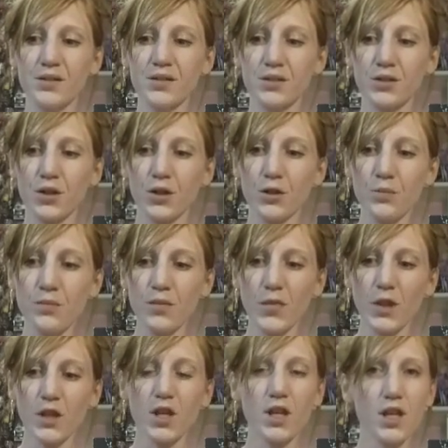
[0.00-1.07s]
So,
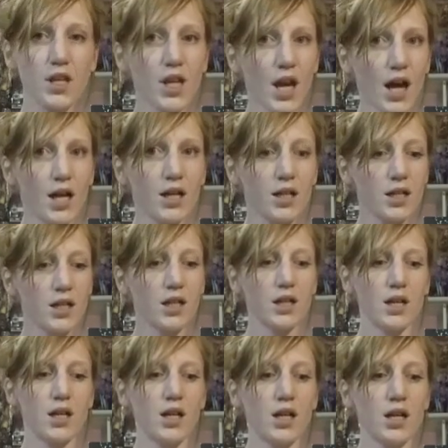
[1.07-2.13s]
yeah,
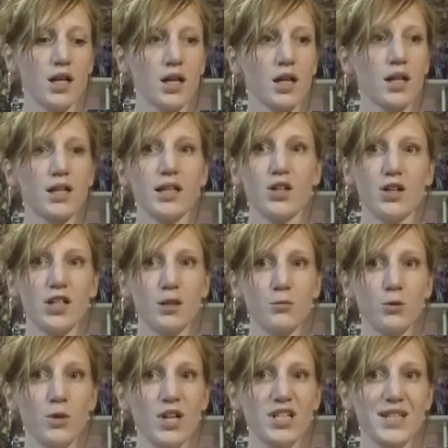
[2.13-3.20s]
Cleo
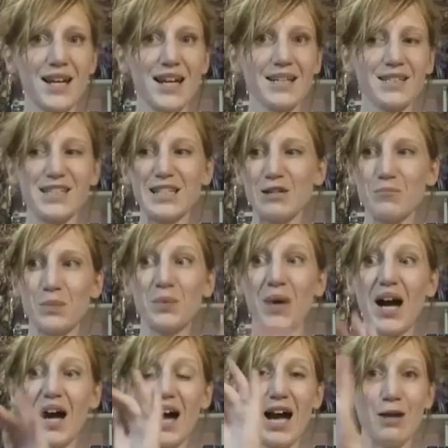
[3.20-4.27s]
number 1 takes it,
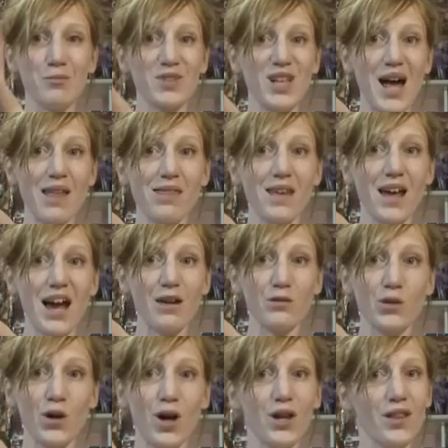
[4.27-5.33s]
but I'm glad that
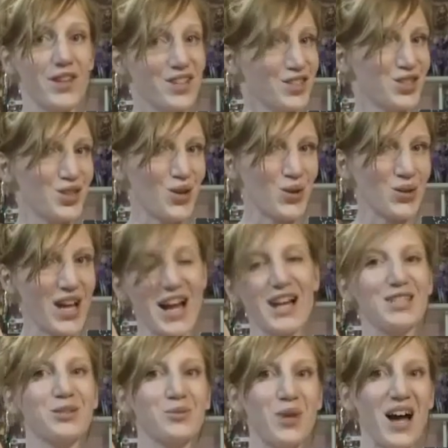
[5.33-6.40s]
I've got this doll
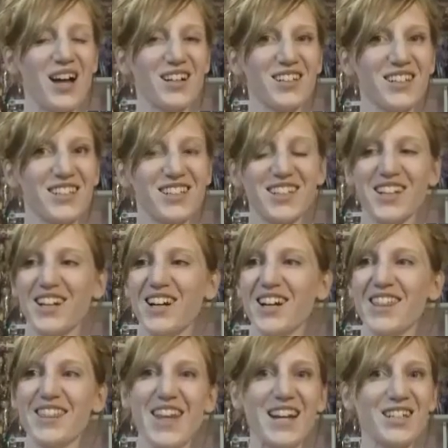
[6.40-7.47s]
as well.
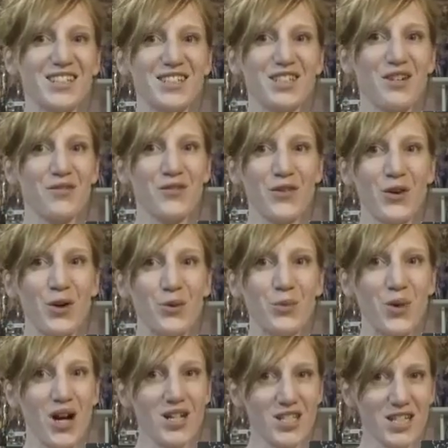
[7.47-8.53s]
Thanks for
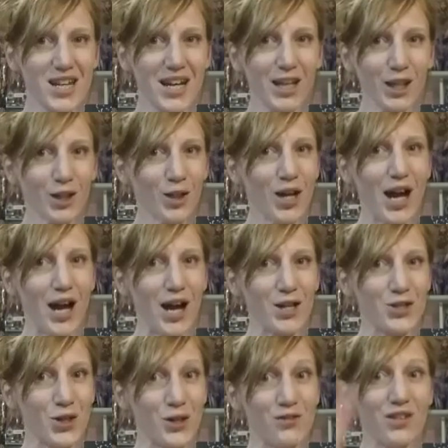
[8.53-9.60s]
watching.
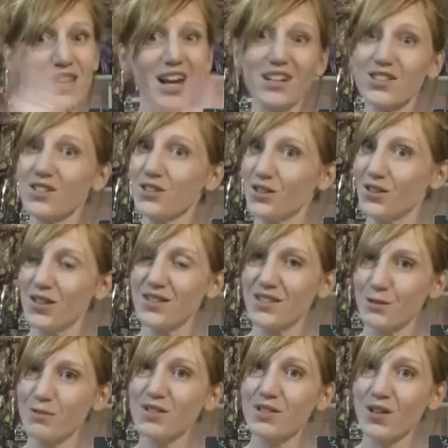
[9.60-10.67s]
Don't forget to
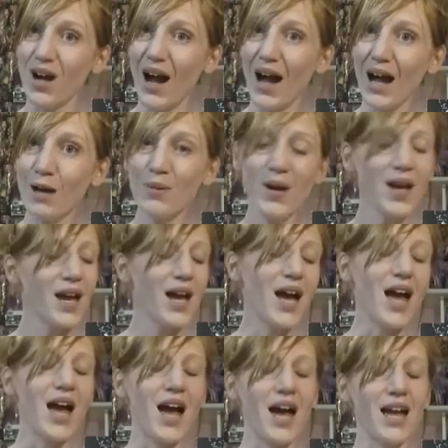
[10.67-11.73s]
subscribe,
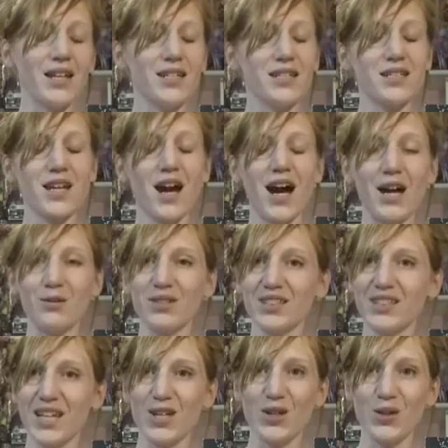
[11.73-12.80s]
and I will
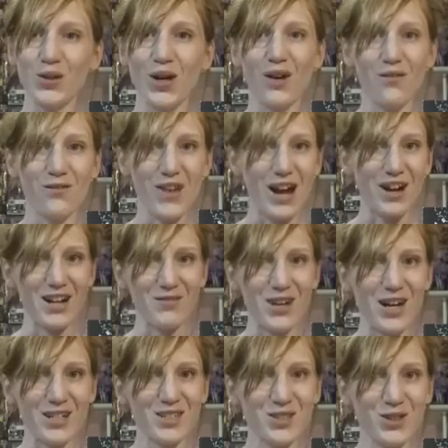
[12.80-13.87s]
see you very,
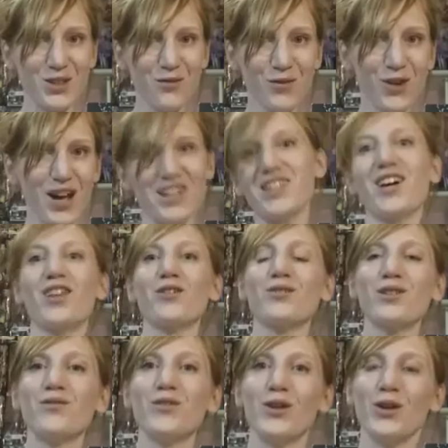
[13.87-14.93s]
very soon for
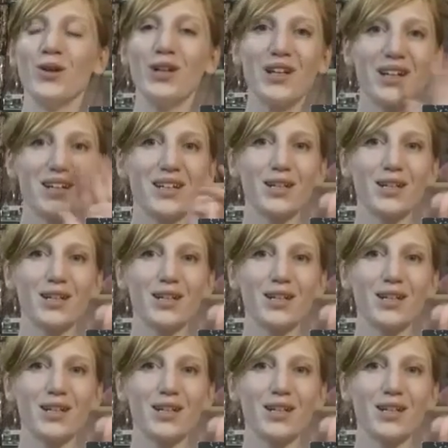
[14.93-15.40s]
another review.